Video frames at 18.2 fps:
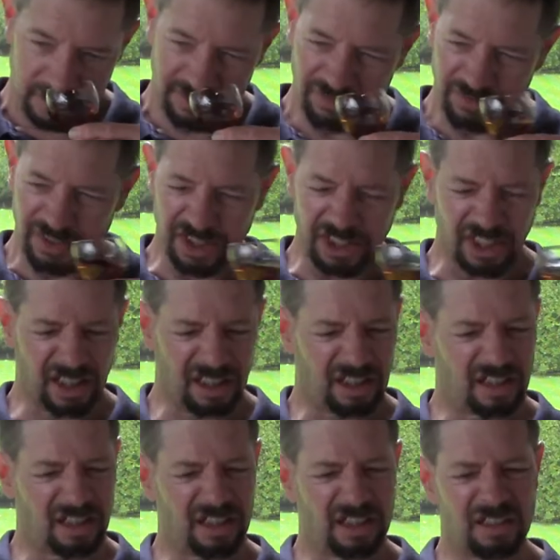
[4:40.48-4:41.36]

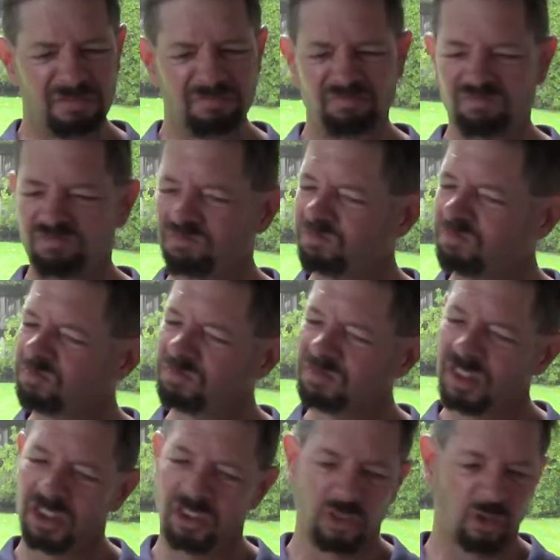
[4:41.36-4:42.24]
vanilla
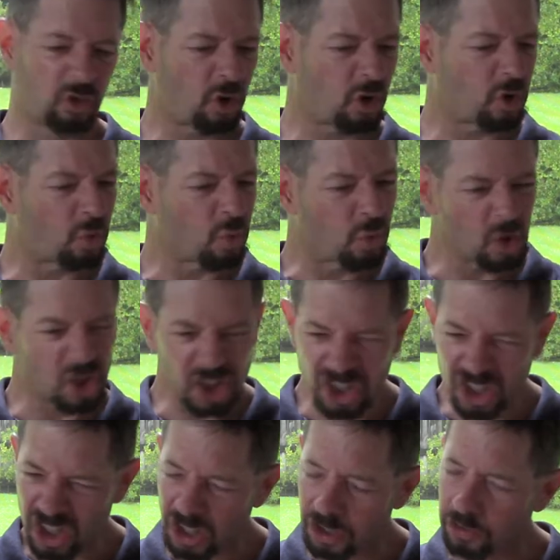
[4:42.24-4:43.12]
sort of
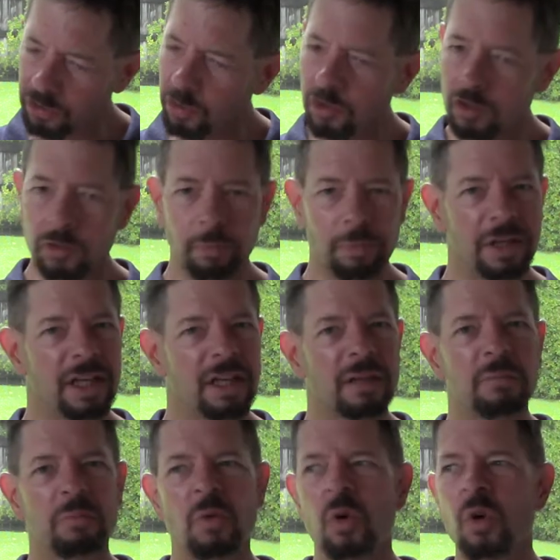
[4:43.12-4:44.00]
wood
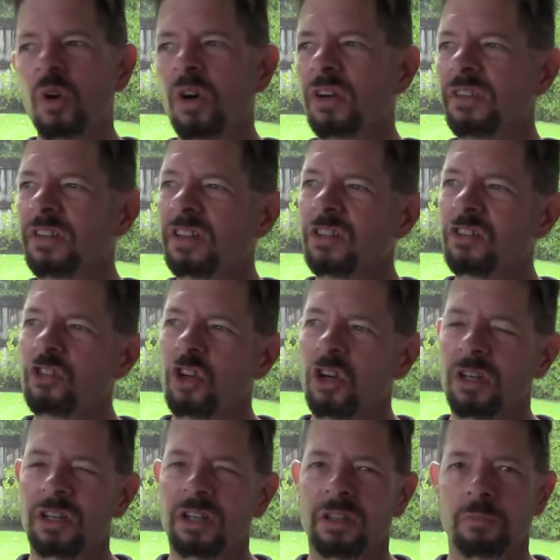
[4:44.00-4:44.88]
toothpick more than
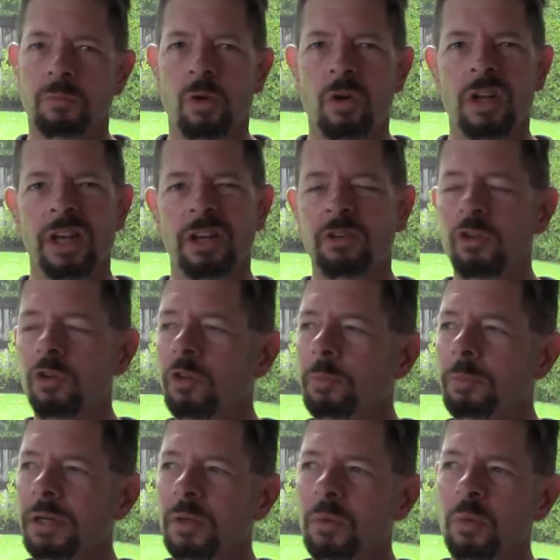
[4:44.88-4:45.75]
more like
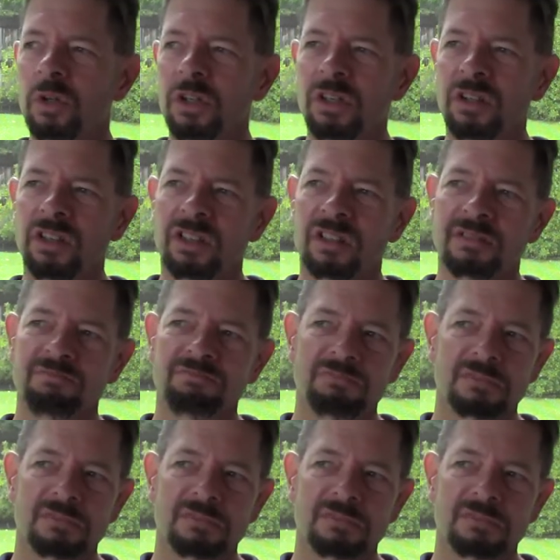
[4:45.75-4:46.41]
toothpick wood than